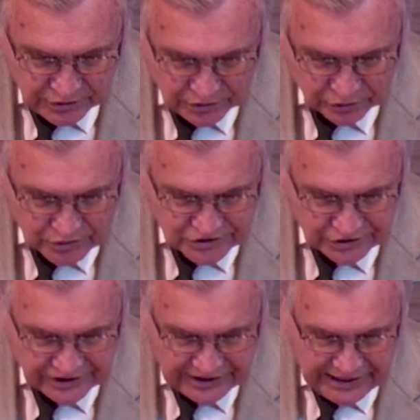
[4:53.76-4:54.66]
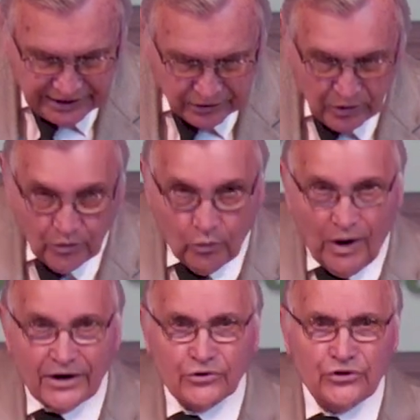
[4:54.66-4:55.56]
The Lord said to Cain,
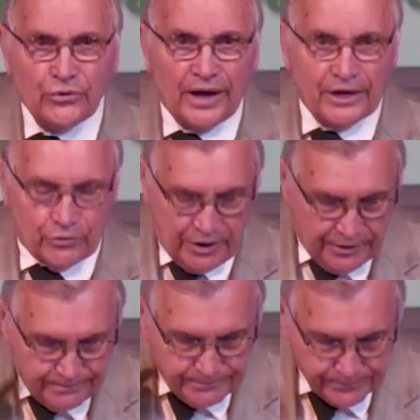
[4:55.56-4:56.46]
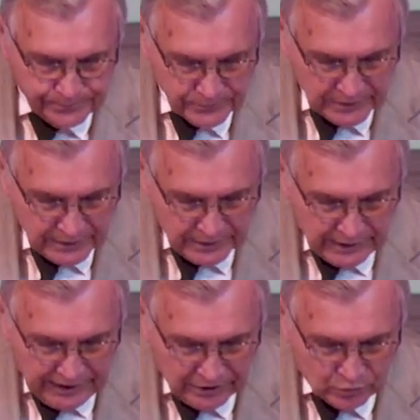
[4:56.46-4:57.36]
Why are you angry?
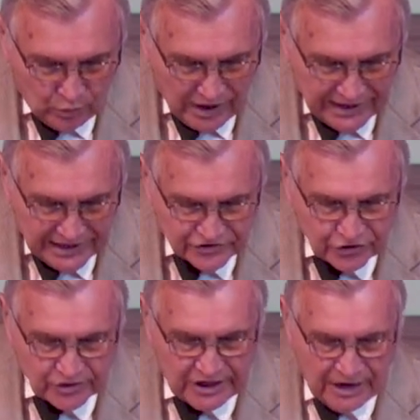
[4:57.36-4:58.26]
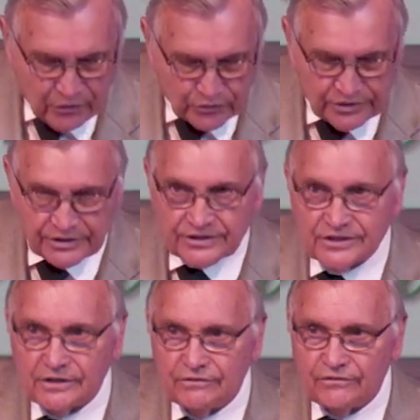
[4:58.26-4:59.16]
And why has your
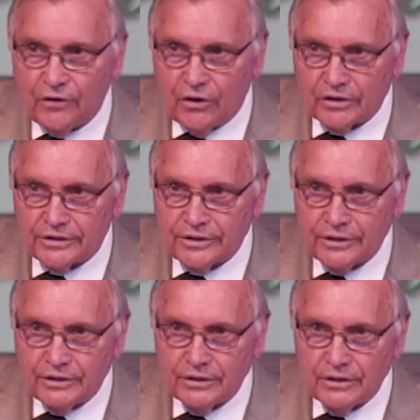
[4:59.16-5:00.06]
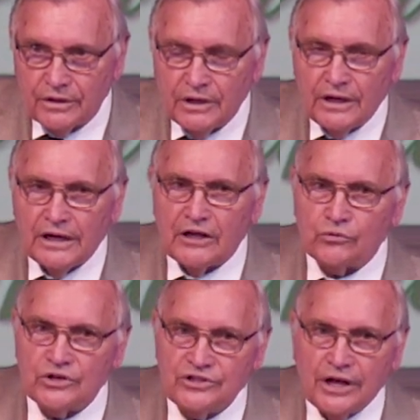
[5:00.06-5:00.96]
countenance fallen? In other
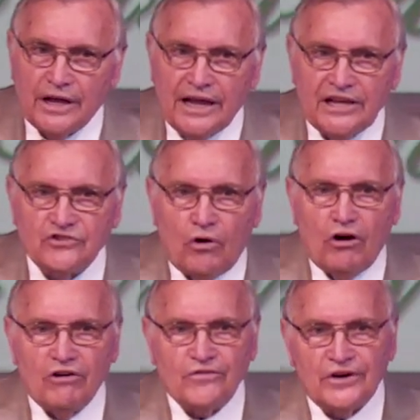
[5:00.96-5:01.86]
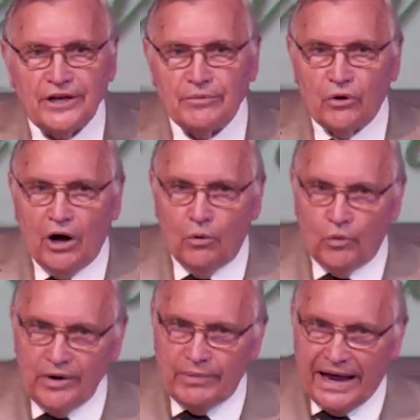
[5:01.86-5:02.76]
words, he's offered him a, a
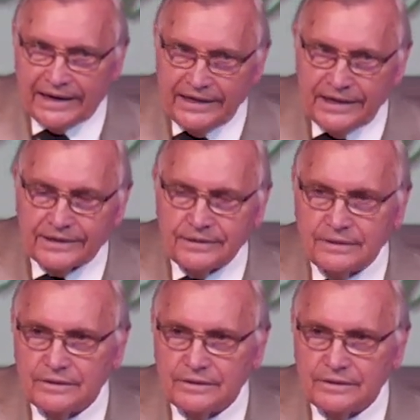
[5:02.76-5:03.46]
way back in.